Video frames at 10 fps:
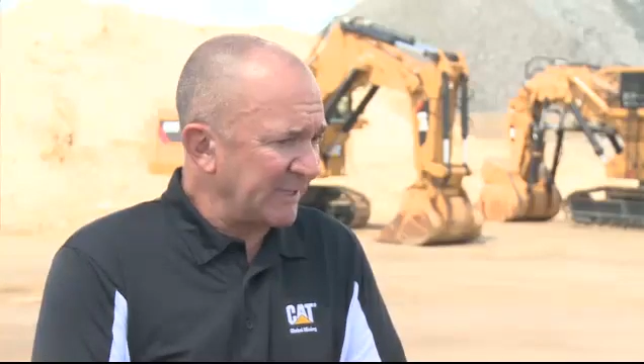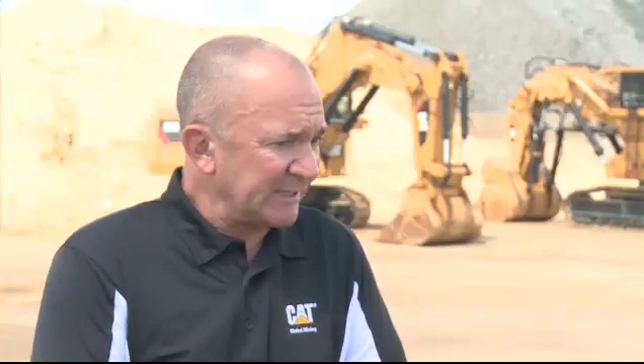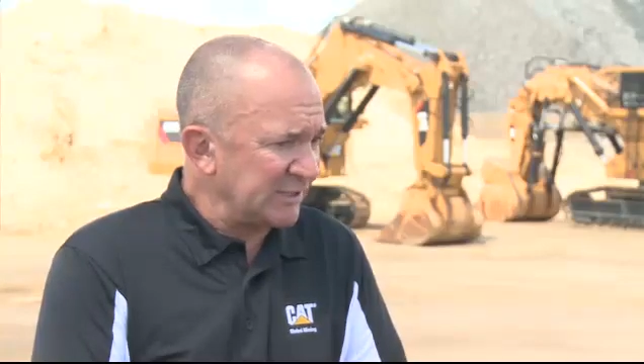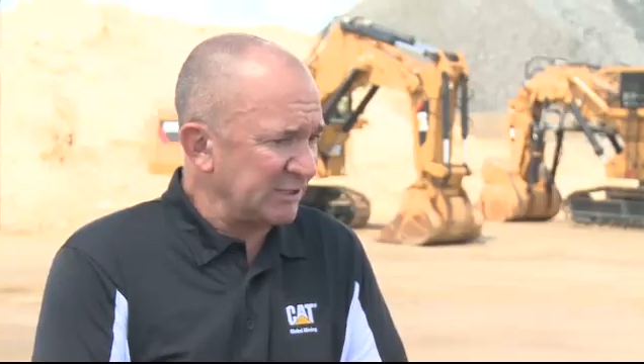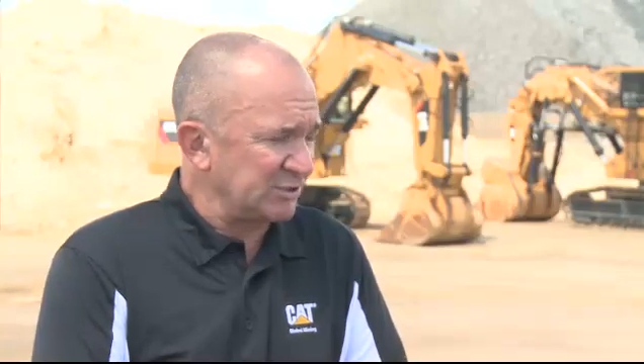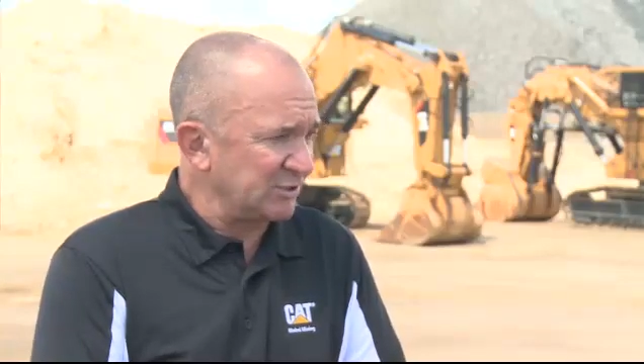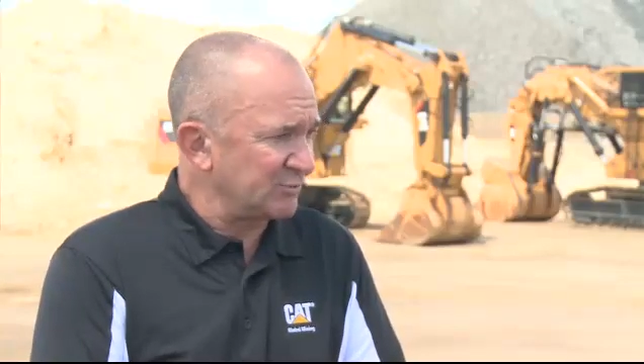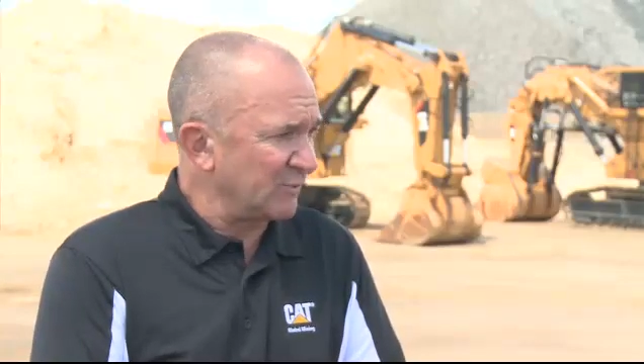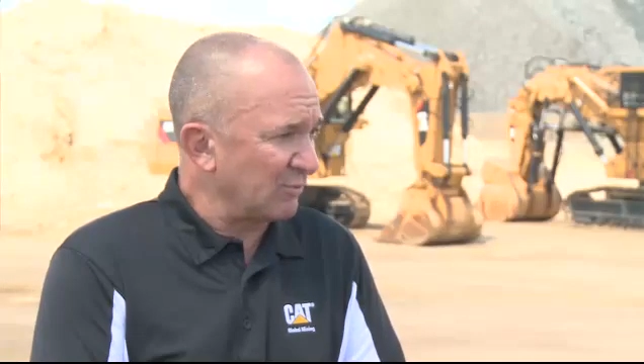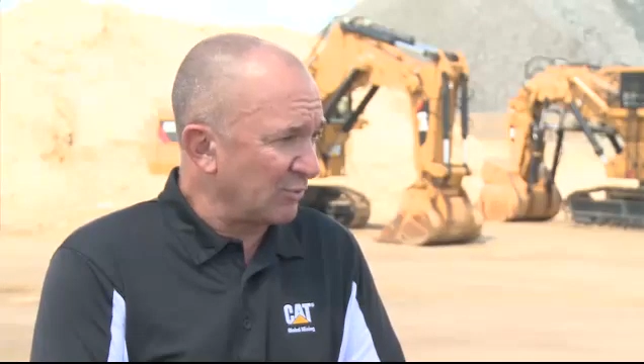
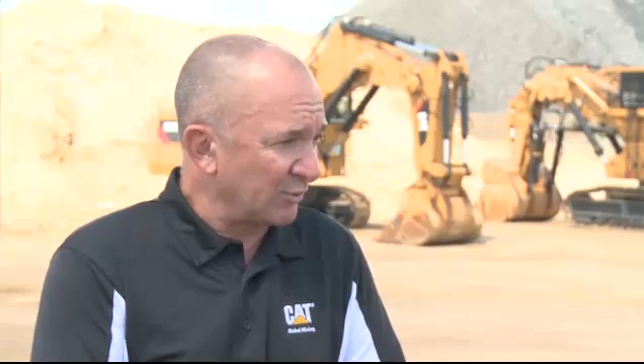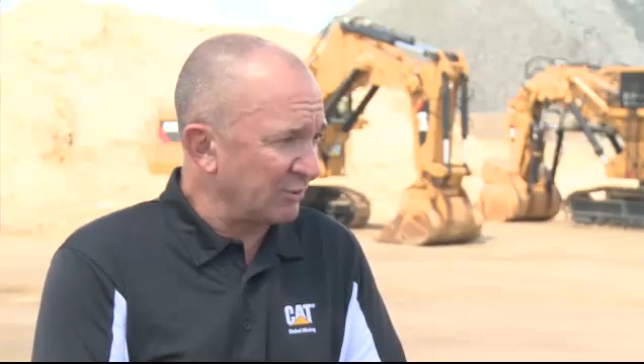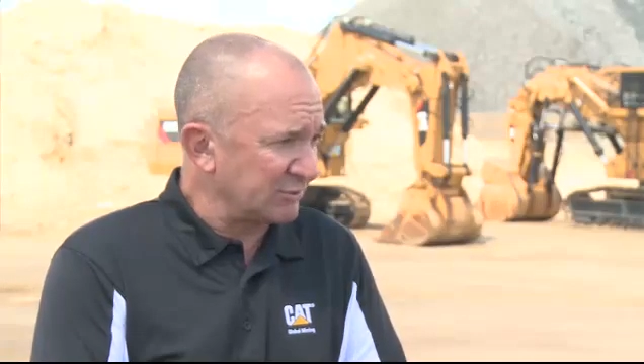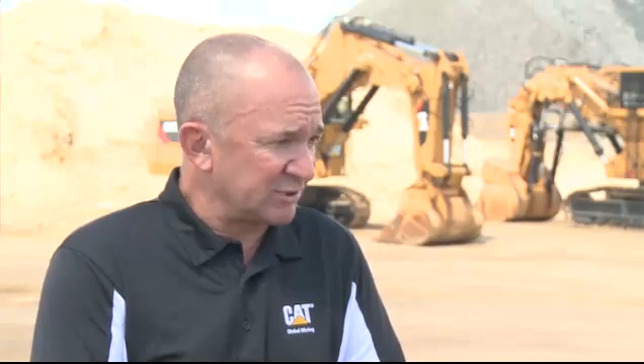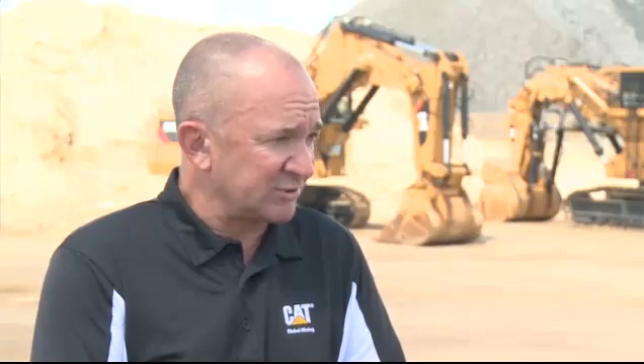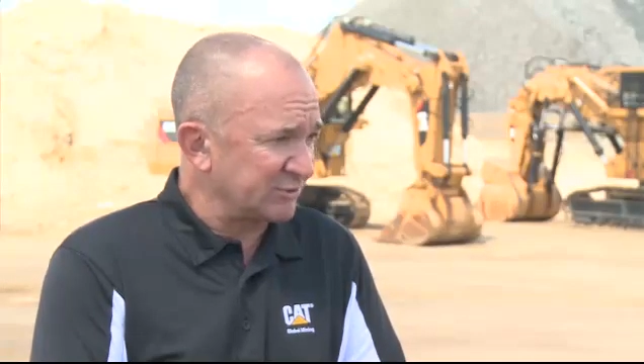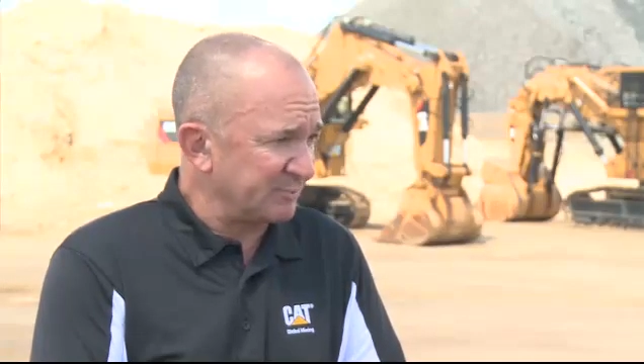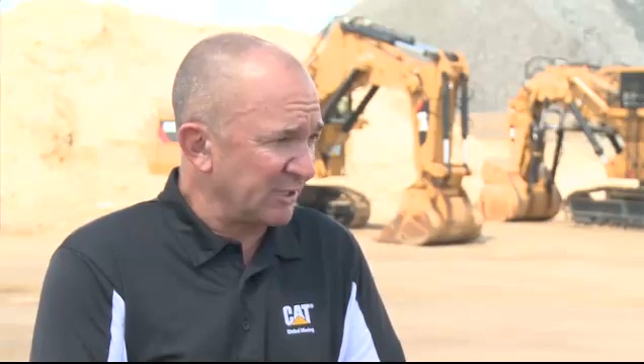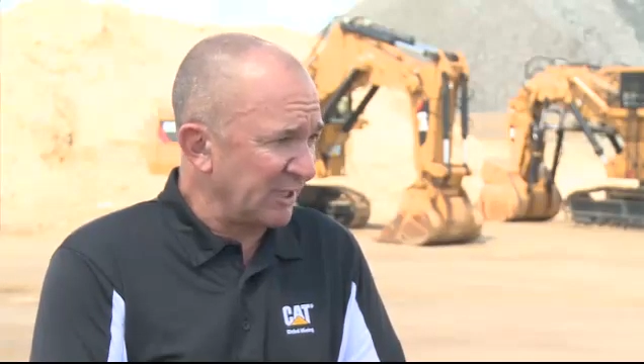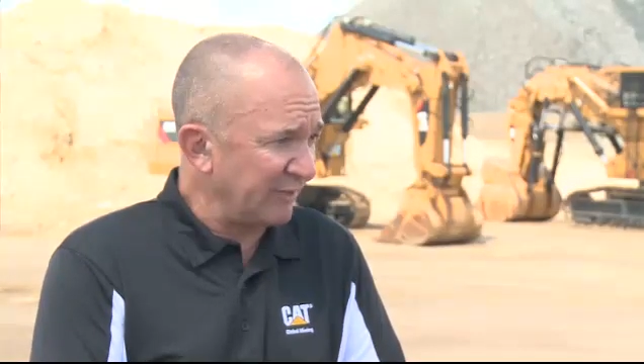conditions where rolling resistance
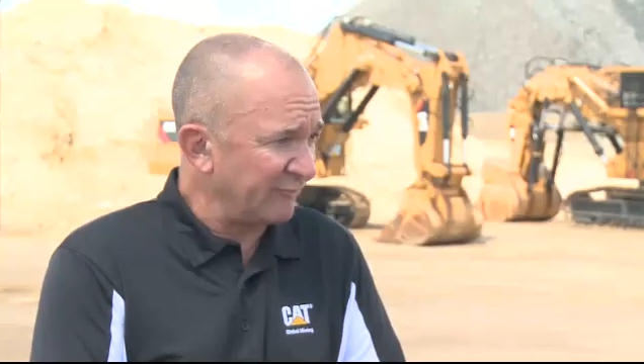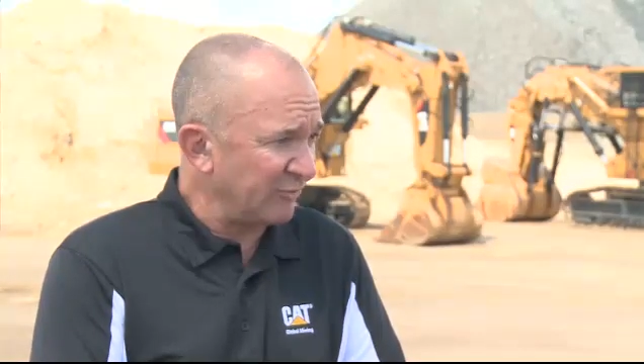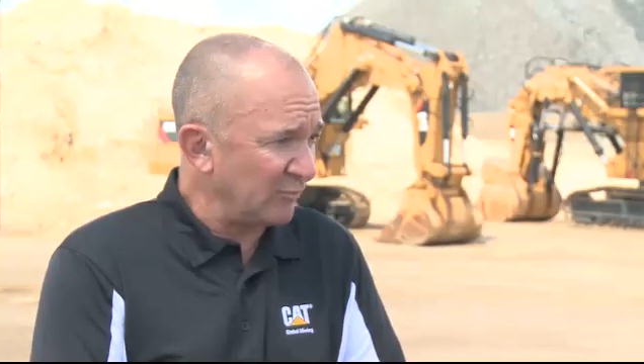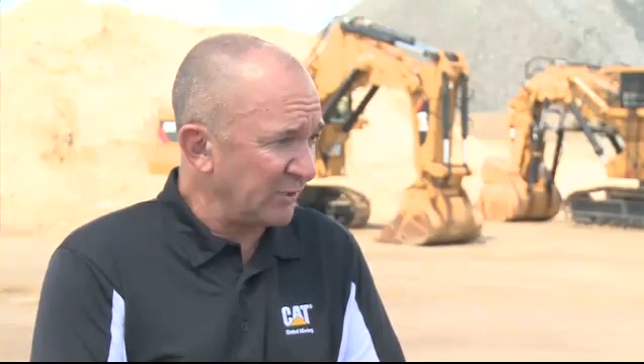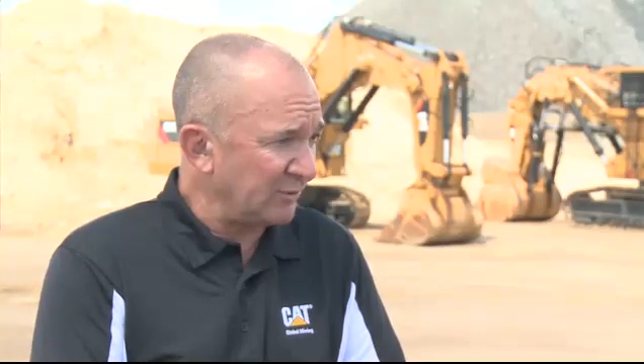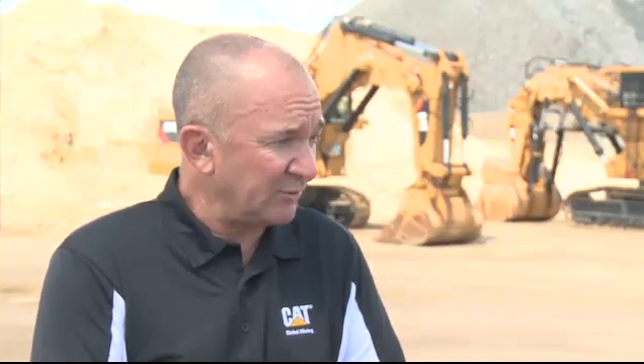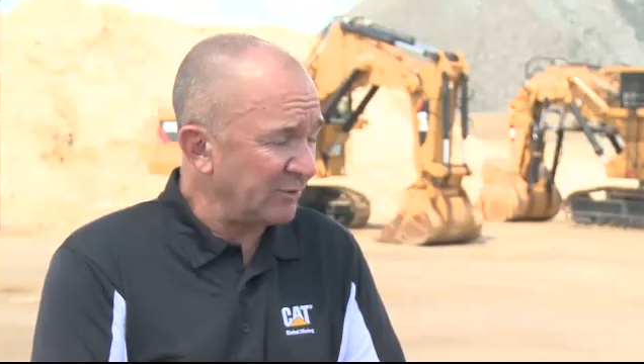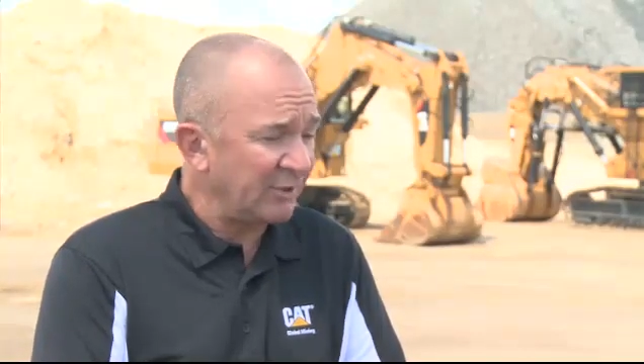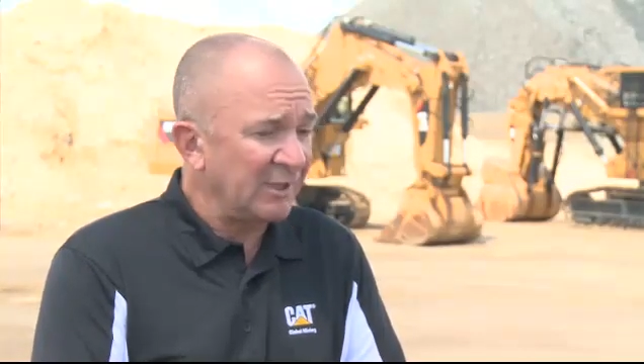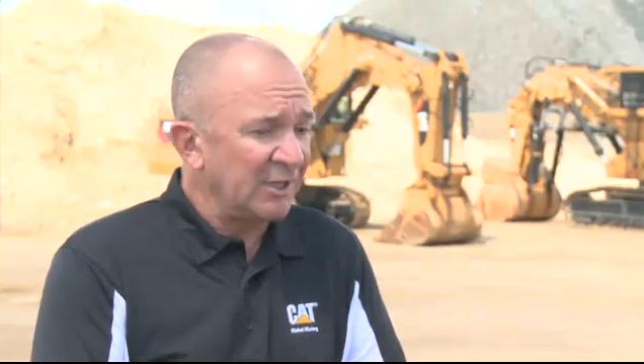will be high for the wheel loader.